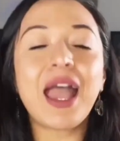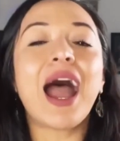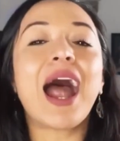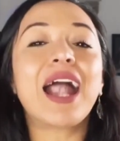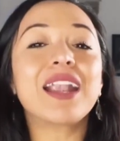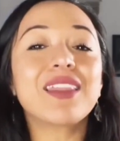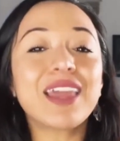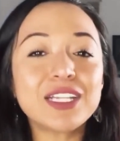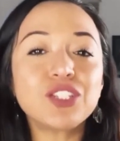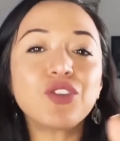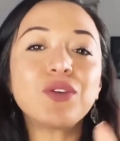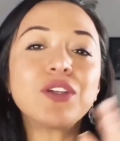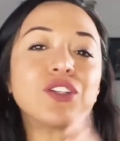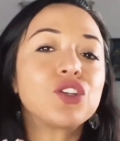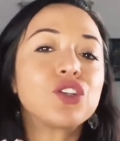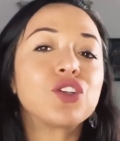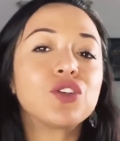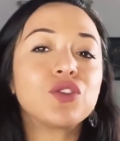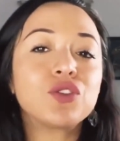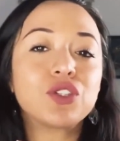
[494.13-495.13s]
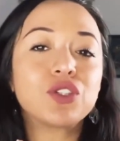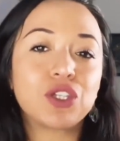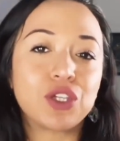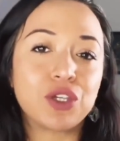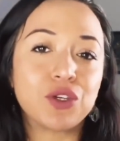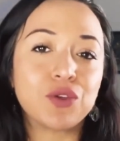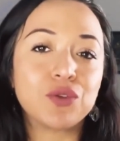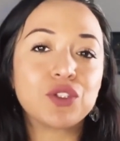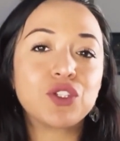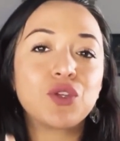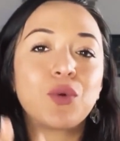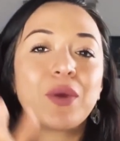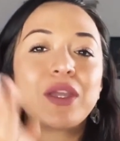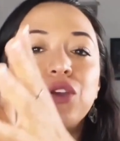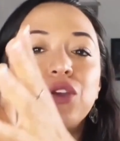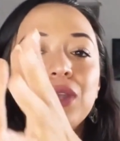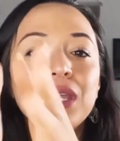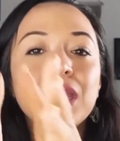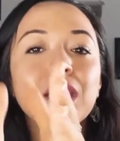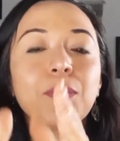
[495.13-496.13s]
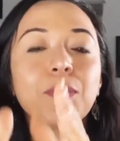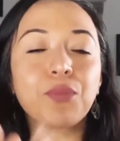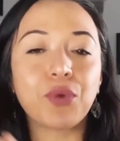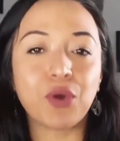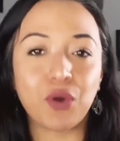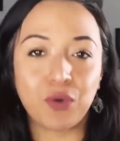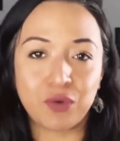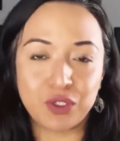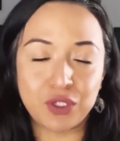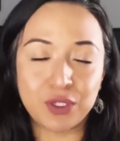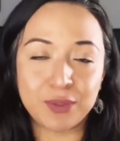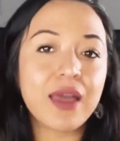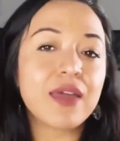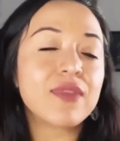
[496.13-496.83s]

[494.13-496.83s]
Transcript: I'd like to introduce you to a unique approach.